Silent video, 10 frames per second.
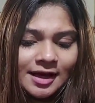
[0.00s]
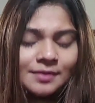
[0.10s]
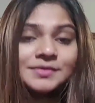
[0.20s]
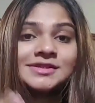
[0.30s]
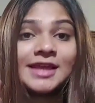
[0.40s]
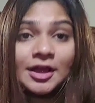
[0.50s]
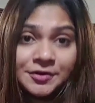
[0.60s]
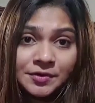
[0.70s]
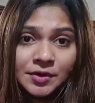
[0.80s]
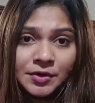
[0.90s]
I'm
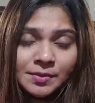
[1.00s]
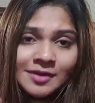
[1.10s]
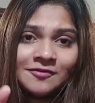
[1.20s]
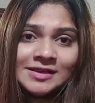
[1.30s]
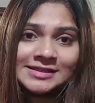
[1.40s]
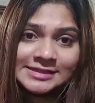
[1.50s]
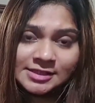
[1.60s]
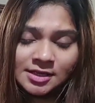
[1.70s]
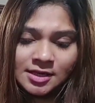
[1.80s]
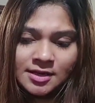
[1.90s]
scared to do it on my
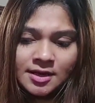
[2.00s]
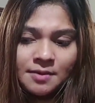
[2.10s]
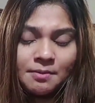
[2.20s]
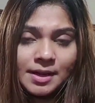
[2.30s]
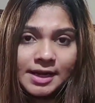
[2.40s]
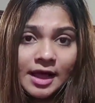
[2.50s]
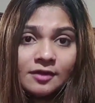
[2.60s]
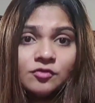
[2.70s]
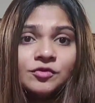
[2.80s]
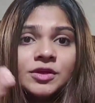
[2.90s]
face, but
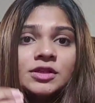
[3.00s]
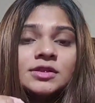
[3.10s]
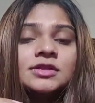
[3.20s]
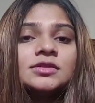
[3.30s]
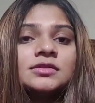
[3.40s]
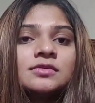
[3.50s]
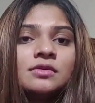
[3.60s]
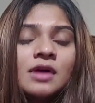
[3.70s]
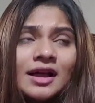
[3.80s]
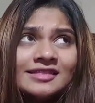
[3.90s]
I
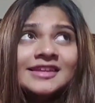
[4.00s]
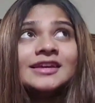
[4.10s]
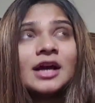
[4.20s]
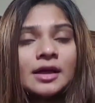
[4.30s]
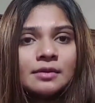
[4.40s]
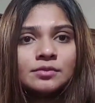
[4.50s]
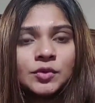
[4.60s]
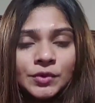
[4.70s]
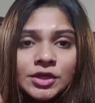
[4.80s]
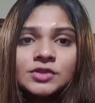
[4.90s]
think I
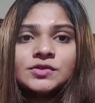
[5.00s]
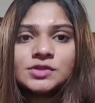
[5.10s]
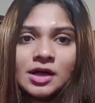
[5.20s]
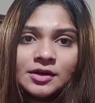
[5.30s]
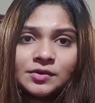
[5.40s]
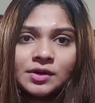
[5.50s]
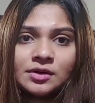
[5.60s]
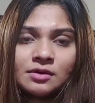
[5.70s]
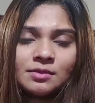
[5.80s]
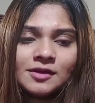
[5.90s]
am going to start
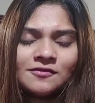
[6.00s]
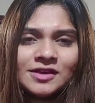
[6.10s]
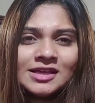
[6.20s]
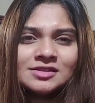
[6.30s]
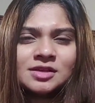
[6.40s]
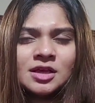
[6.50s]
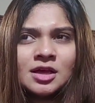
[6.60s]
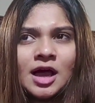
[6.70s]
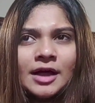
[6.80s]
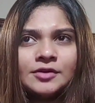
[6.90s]
doing it on my face.
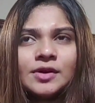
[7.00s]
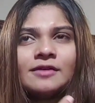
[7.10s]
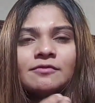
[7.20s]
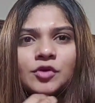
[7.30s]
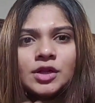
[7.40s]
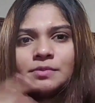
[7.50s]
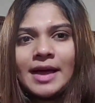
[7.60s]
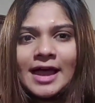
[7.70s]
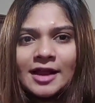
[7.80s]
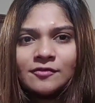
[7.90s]
I don't have really
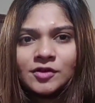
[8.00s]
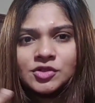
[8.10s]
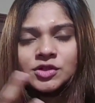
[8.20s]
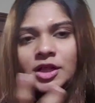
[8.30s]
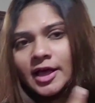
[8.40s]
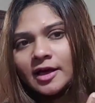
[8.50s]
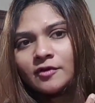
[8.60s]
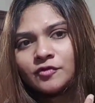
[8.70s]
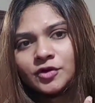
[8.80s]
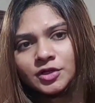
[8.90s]
bad facial
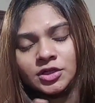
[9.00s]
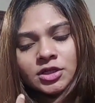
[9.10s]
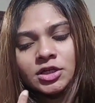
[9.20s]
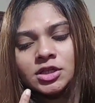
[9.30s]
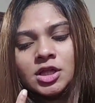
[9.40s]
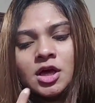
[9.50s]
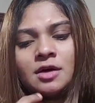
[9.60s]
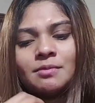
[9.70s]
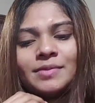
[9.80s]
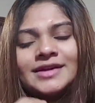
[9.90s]
hair for a girl,
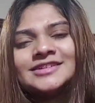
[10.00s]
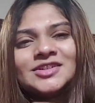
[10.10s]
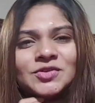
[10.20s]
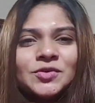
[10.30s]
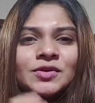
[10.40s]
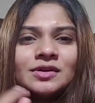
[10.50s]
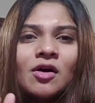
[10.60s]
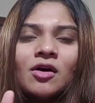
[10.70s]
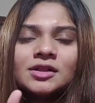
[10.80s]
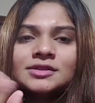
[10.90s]
but you know,
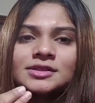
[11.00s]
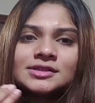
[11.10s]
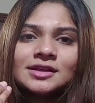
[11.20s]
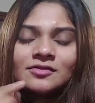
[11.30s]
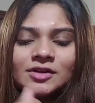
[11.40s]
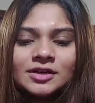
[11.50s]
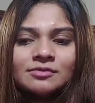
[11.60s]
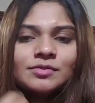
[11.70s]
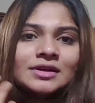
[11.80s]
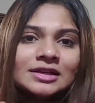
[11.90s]
all girls are
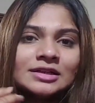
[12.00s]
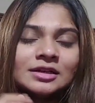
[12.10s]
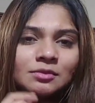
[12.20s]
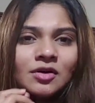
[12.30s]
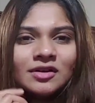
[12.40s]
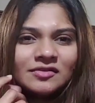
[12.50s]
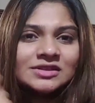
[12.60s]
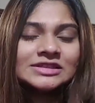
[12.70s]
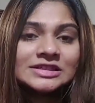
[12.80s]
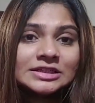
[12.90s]
very particular about
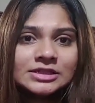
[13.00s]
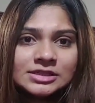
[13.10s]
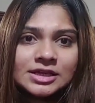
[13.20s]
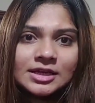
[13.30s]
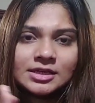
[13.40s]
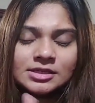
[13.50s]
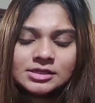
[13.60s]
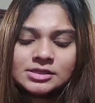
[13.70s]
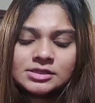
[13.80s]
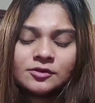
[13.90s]
even the teeniest,
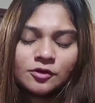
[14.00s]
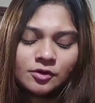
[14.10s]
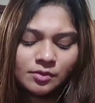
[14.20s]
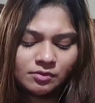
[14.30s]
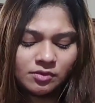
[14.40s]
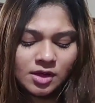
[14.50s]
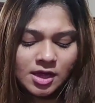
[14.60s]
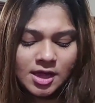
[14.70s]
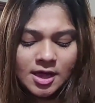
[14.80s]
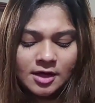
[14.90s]
tiniest
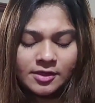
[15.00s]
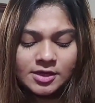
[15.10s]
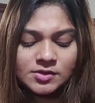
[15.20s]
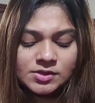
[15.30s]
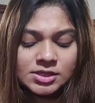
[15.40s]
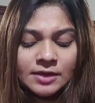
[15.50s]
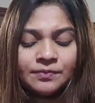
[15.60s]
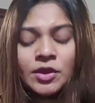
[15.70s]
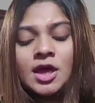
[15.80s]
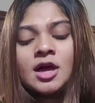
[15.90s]
hair that you see.